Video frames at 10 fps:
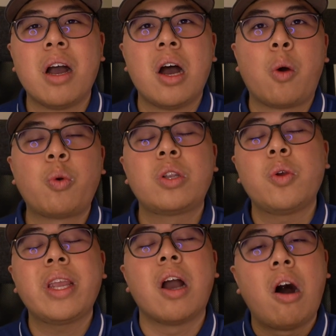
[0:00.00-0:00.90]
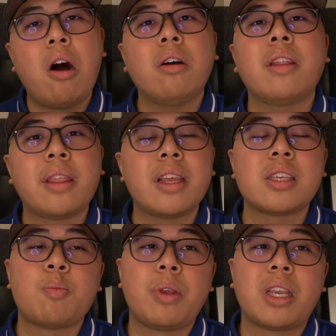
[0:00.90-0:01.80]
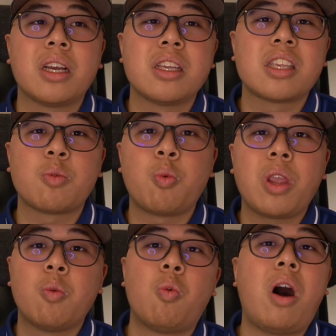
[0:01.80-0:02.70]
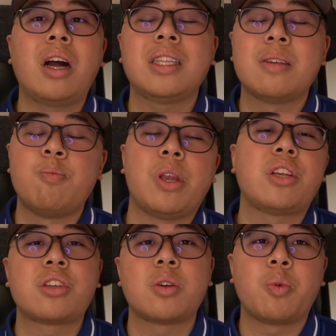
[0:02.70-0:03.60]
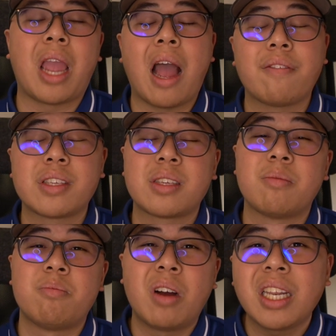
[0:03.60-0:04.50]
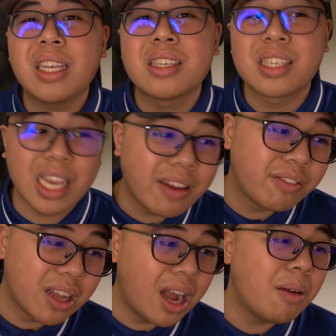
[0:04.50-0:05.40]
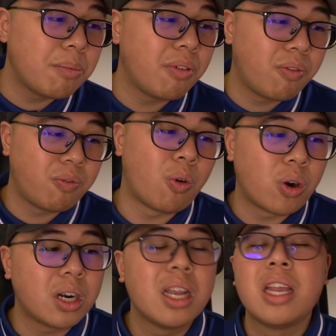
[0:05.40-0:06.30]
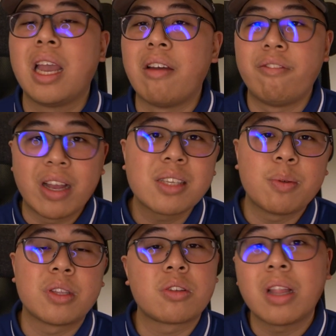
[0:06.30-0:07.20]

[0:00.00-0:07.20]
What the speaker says: We're doing all of this because we want to make sure we have some money saved up for investments.